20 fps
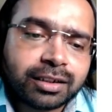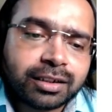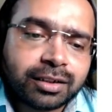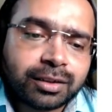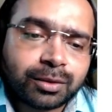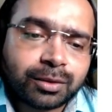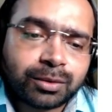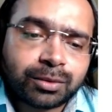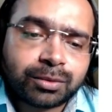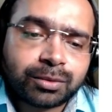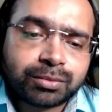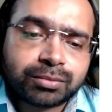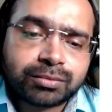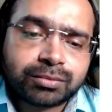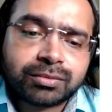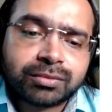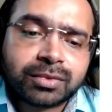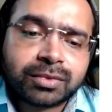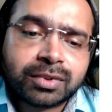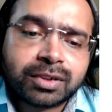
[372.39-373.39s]
So
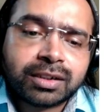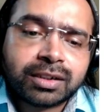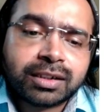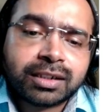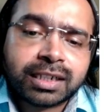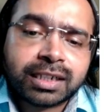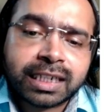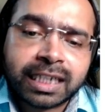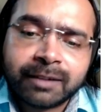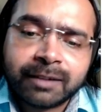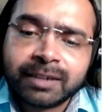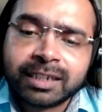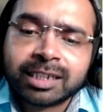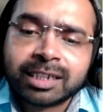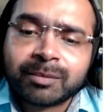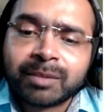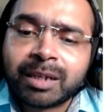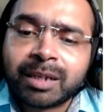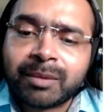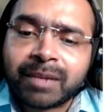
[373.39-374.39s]
they will
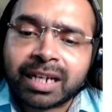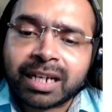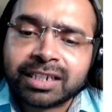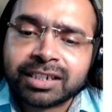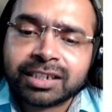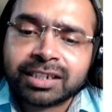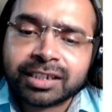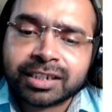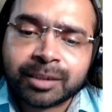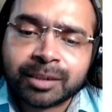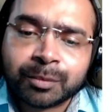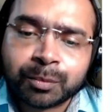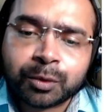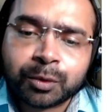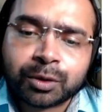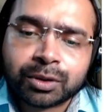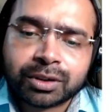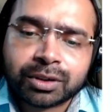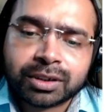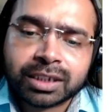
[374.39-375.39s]
supply malicious
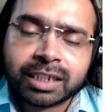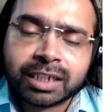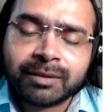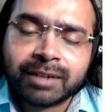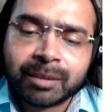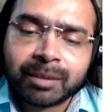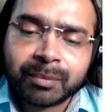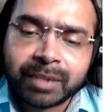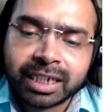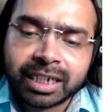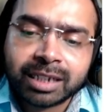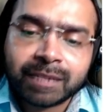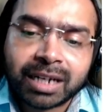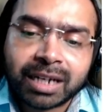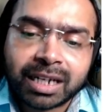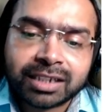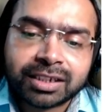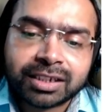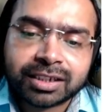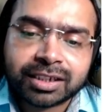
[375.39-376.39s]
input. They will append the
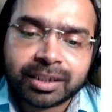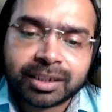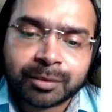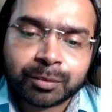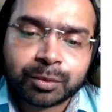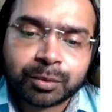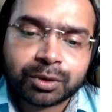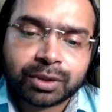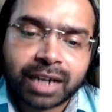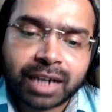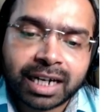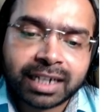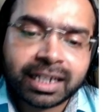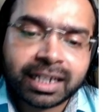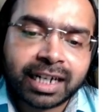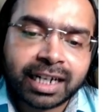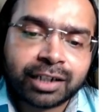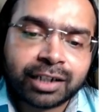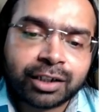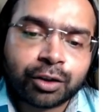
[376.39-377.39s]
malicious input at the
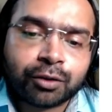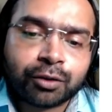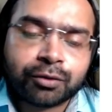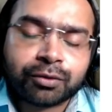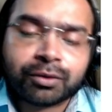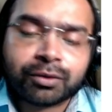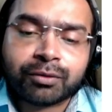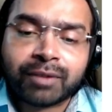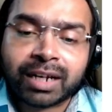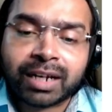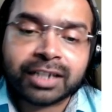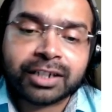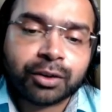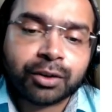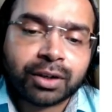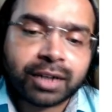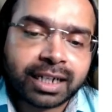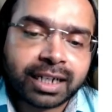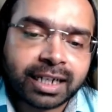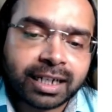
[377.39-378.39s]
end of valid
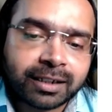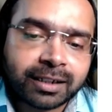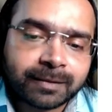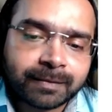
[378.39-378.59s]
URL.